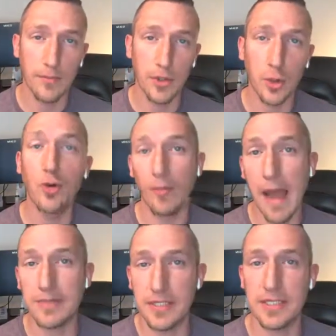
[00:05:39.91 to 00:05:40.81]
Google
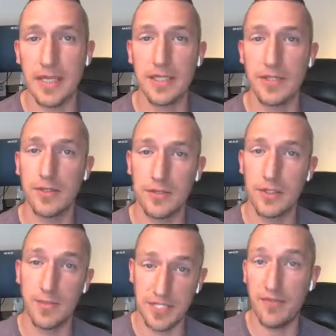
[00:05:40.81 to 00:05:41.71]
Maps listings,
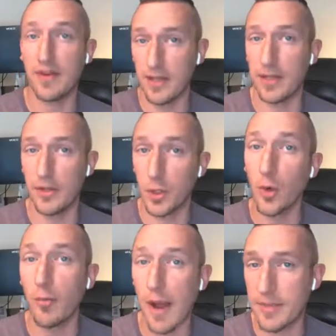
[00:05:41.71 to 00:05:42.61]
specifically the
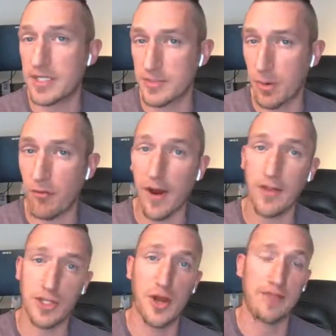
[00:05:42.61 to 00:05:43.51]
Google My Business profile
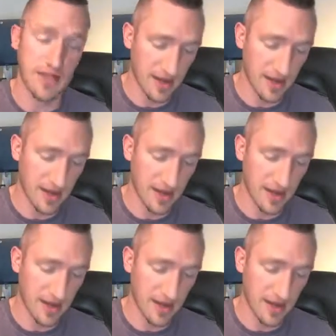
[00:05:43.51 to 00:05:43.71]
that you have